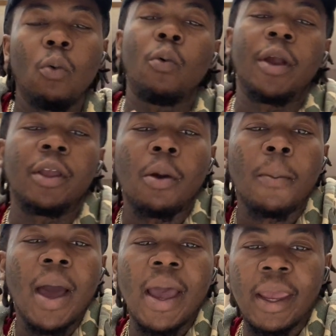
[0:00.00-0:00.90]
where your
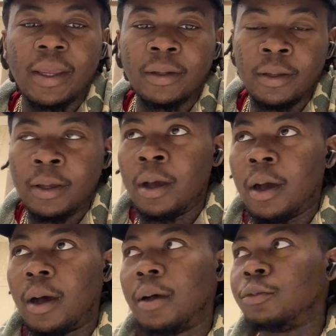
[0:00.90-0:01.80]
mind
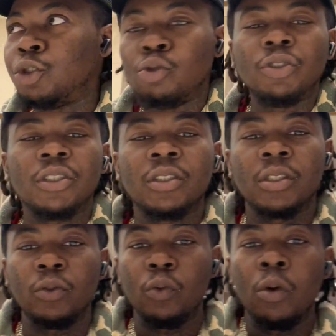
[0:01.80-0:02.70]
chooses
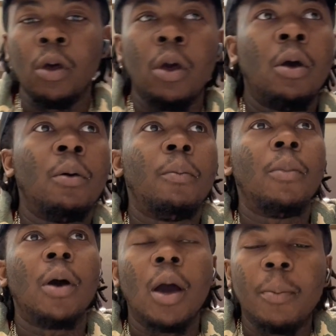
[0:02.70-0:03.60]
to
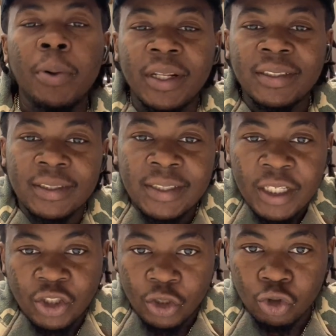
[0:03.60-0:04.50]
put its
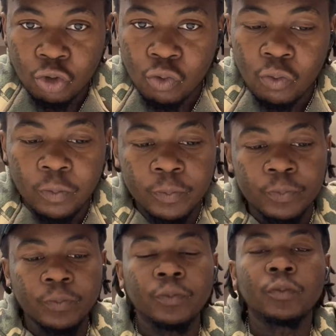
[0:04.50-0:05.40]
attention to.
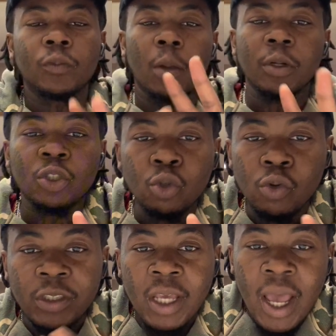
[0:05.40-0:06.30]
Number 2
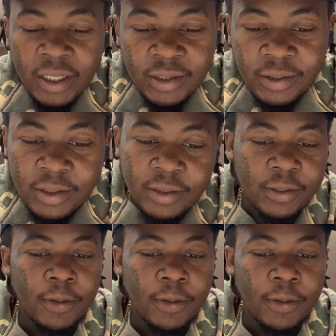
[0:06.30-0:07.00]
is consciousness.